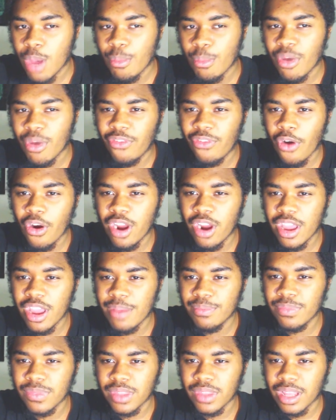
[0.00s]
But for
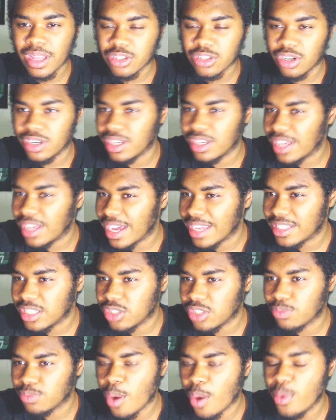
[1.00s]
him, that's not the case.
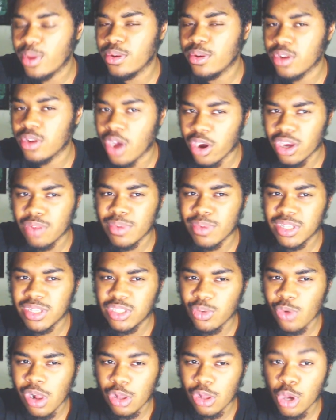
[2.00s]
He's probably not going to miss
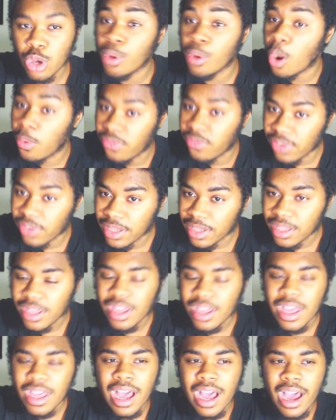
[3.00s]
the World Cup, hopefully.
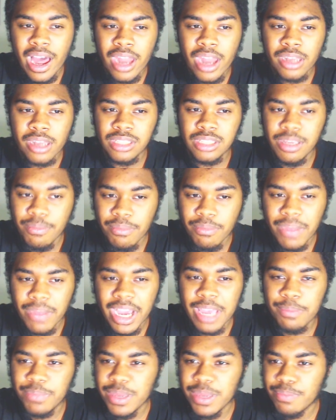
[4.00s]
And he
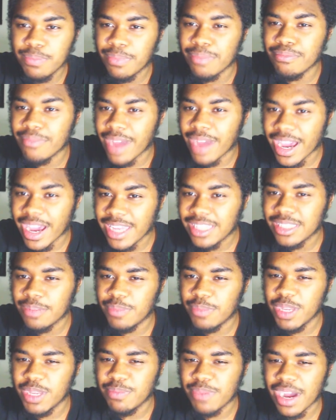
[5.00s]
might
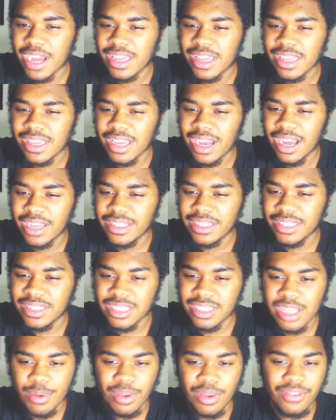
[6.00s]
be back at the
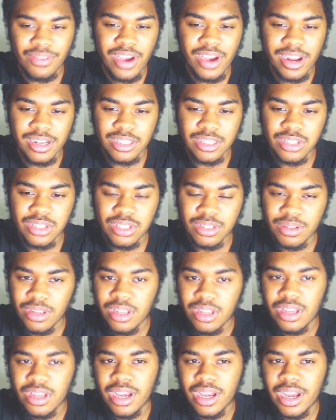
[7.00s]
semi-finals
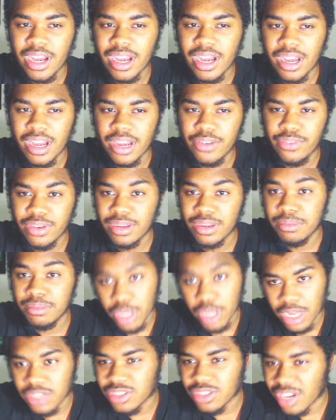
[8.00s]
if we can
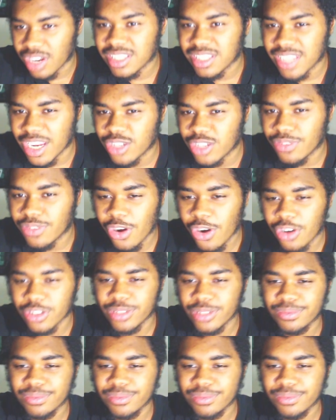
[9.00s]
get to that stage, of course.